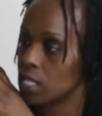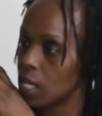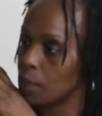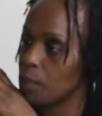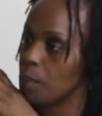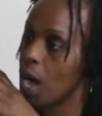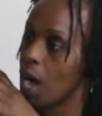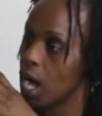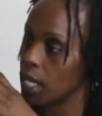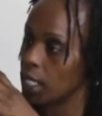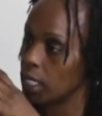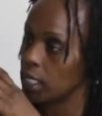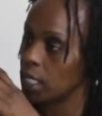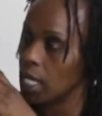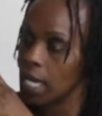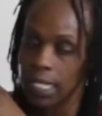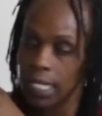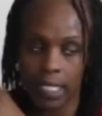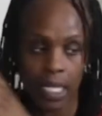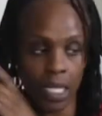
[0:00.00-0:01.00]
in their pocket
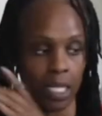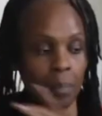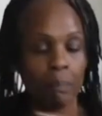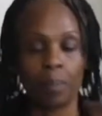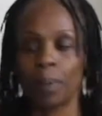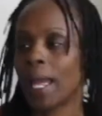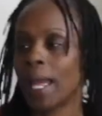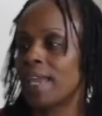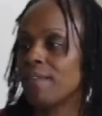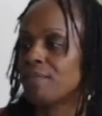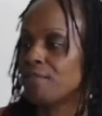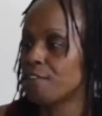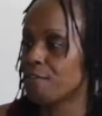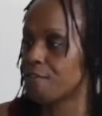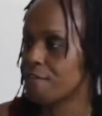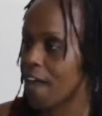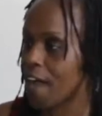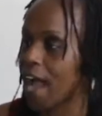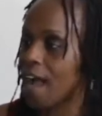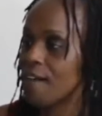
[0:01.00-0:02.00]
than to play for
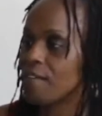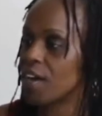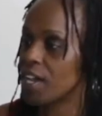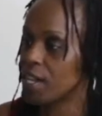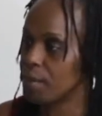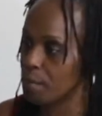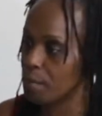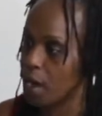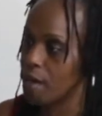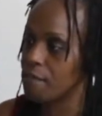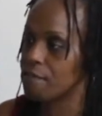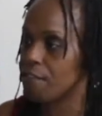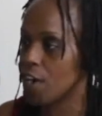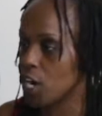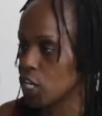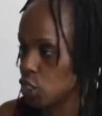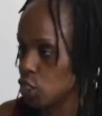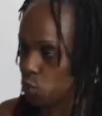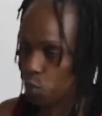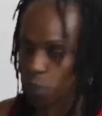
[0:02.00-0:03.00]
500
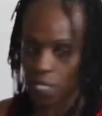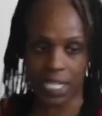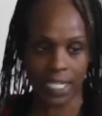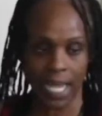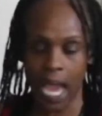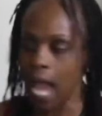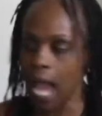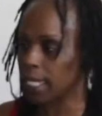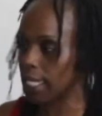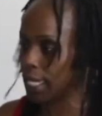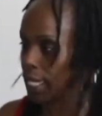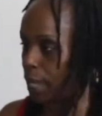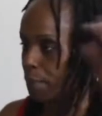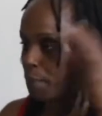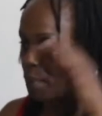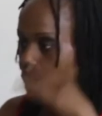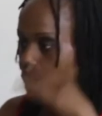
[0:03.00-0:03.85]
motherfuckers with $1 in their